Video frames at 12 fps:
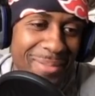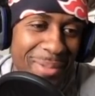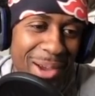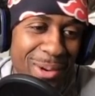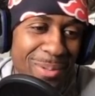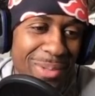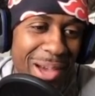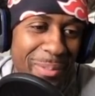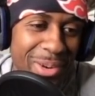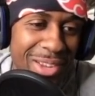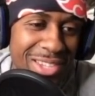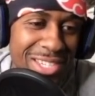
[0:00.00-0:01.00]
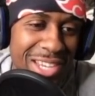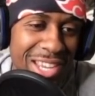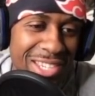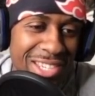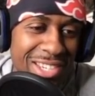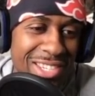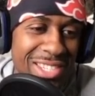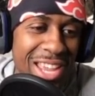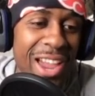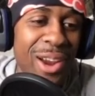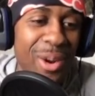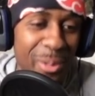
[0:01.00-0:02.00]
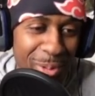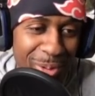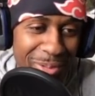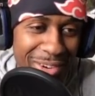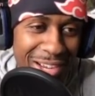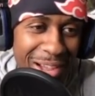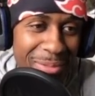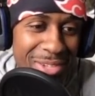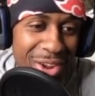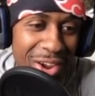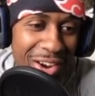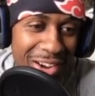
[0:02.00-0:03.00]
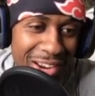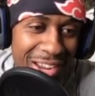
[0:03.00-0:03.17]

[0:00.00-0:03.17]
my, my umlaut pronunciation is terrible, bro. I'm sorry.